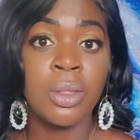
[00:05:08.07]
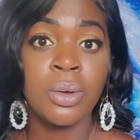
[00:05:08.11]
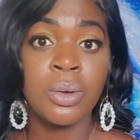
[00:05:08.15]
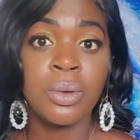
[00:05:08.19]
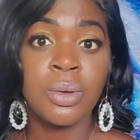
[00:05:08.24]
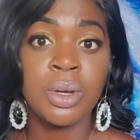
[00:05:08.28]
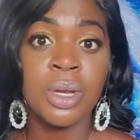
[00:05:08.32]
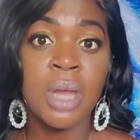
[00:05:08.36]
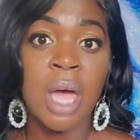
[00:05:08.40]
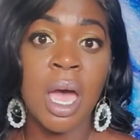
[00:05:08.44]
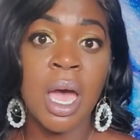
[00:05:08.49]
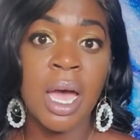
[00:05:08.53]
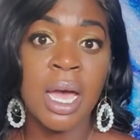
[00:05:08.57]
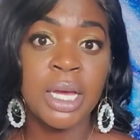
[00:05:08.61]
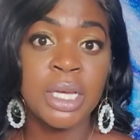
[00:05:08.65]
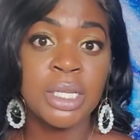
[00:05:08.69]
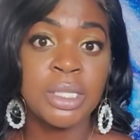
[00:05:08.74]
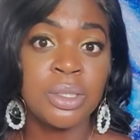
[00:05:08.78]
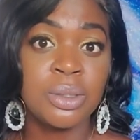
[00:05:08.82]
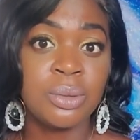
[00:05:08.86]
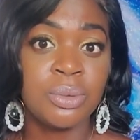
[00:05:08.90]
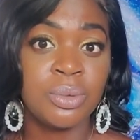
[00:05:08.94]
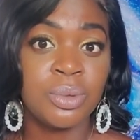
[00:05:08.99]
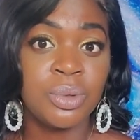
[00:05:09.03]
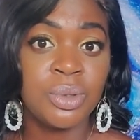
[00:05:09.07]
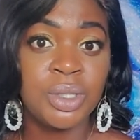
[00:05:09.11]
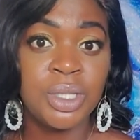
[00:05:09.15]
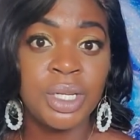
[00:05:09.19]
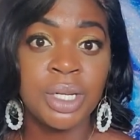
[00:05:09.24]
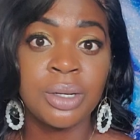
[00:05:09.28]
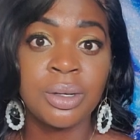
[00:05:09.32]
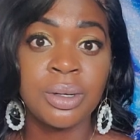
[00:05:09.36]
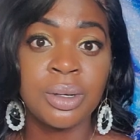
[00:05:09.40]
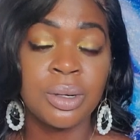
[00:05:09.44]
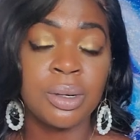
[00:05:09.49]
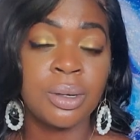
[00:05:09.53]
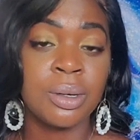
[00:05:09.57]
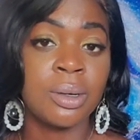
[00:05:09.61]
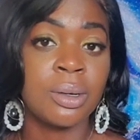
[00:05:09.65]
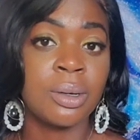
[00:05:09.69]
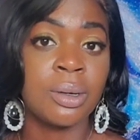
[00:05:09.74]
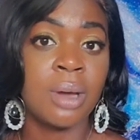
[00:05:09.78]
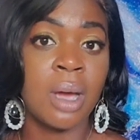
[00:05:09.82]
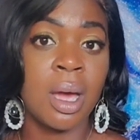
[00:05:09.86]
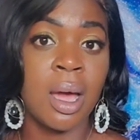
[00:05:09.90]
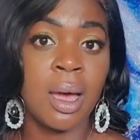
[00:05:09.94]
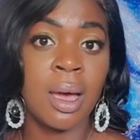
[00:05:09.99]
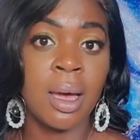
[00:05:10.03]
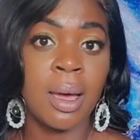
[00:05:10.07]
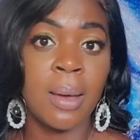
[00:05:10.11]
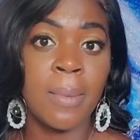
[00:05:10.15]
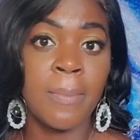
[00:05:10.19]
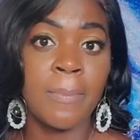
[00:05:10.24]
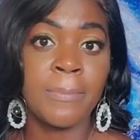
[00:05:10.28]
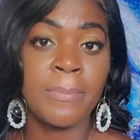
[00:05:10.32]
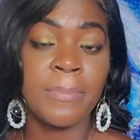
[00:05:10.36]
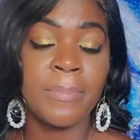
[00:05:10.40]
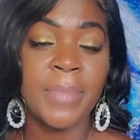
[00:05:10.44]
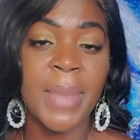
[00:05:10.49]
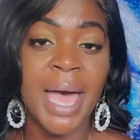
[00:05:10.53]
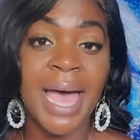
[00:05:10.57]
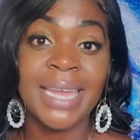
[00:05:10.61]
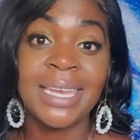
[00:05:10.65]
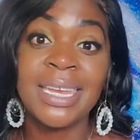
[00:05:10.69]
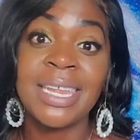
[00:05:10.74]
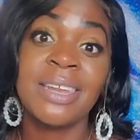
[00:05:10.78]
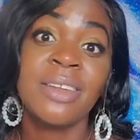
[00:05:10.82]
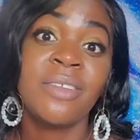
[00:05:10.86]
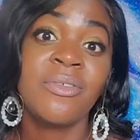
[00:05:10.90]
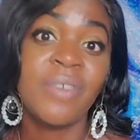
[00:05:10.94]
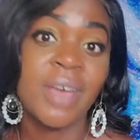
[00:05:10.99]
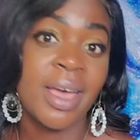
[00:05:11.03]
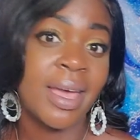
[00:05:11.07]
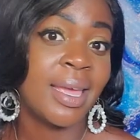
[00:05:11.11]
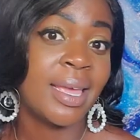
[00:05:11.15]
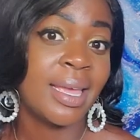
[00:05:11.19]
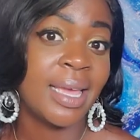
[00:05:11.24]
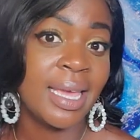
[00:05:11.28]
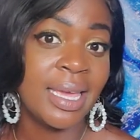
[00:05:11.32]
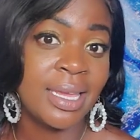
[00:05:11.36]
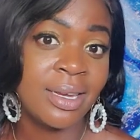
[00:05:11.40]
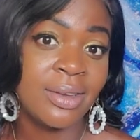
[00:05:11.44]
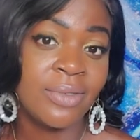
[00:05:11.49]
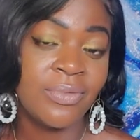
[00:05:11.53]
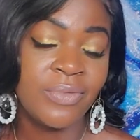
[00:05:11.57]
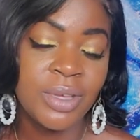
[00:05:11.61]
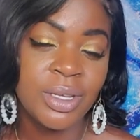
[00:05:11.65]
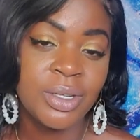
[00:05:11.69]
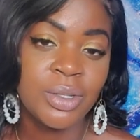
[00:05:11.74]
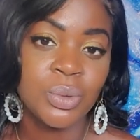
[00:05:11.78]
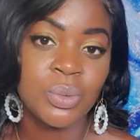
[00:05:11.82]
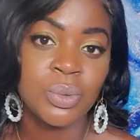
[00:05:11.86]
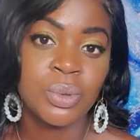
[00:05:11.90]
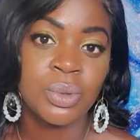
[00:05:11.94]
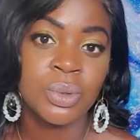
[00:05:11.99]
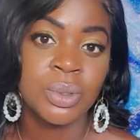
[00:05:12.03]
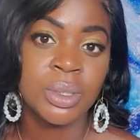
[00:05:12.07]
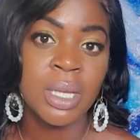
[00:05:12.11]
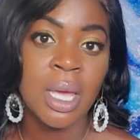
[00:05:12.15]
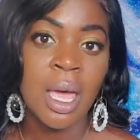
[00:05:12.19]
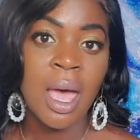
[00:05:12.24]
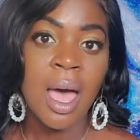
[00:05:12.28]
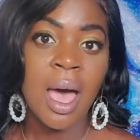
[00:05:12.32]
non-gender identifying individuals.